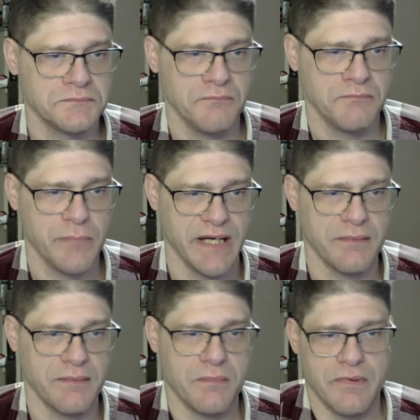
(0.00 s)
But
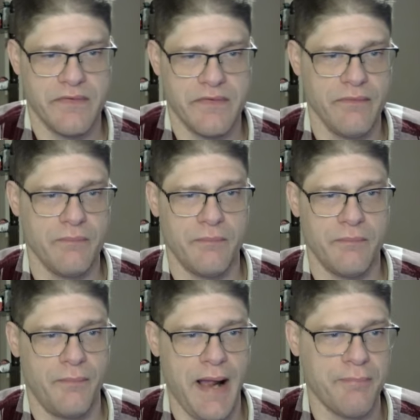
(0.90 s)

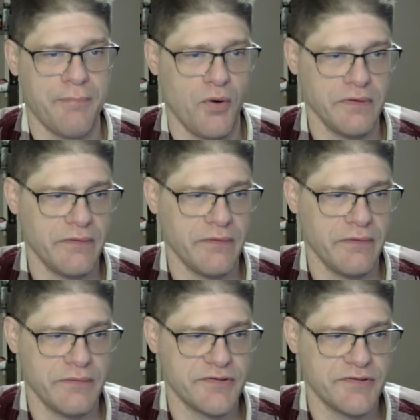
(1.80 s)
my opponent
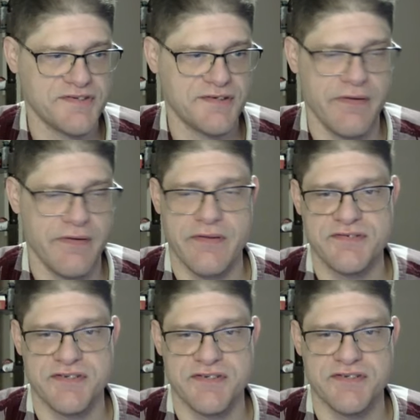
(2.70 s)
just there's
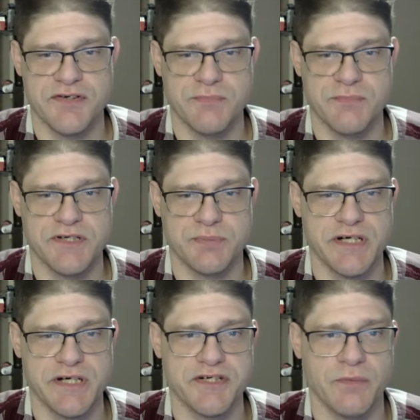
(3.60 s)
just too much
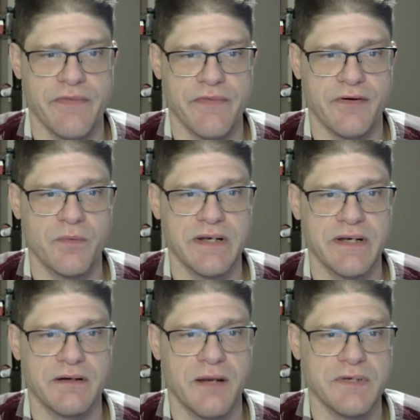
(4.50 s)
pressure with the queen
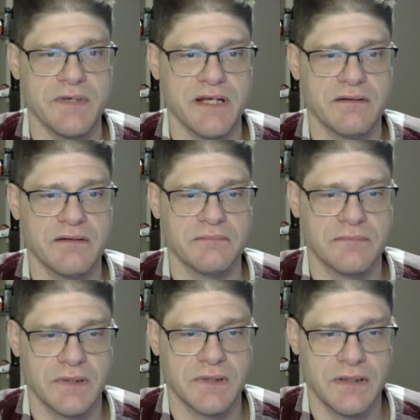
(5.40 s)
coming down.
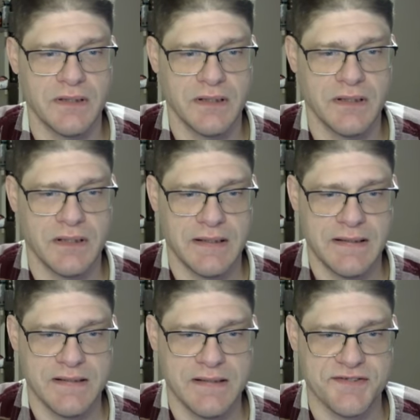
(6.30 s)

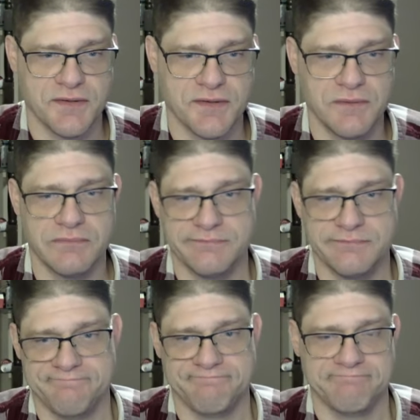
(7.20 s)
So
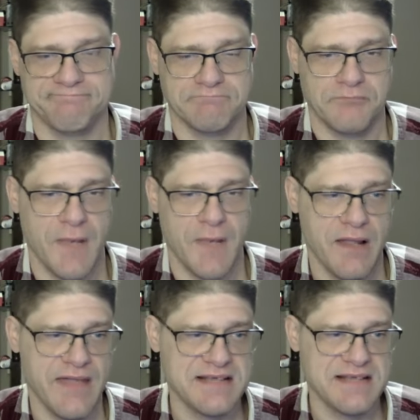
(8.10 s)

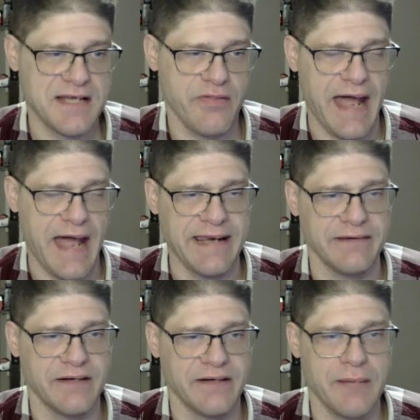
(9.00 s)
that's how that
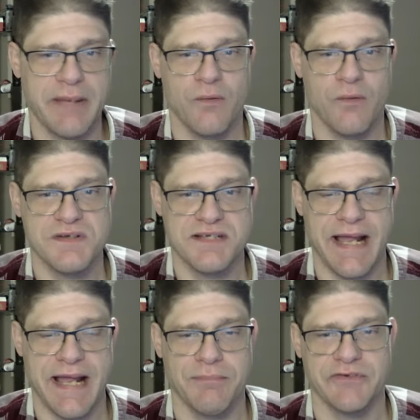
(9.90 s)
ended up. I wasn't
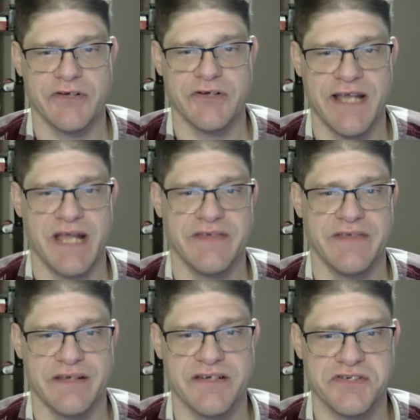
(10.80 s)
able to gain the
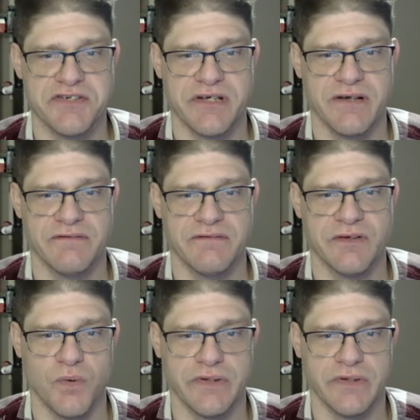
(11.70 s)
initiative in
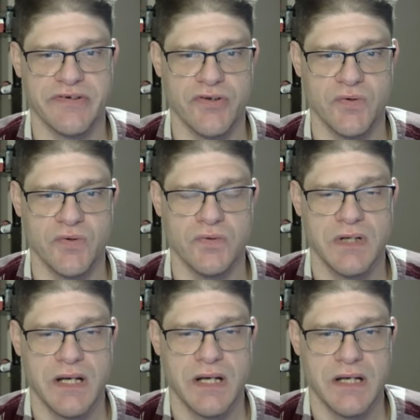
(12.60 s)
order to
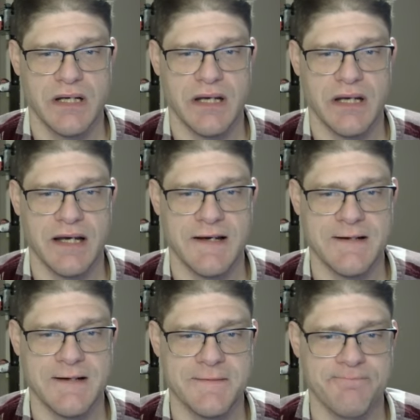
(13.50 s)

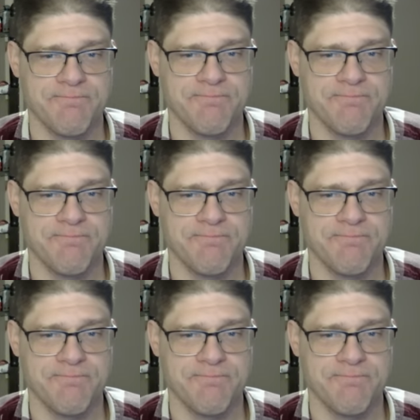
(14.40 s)
um,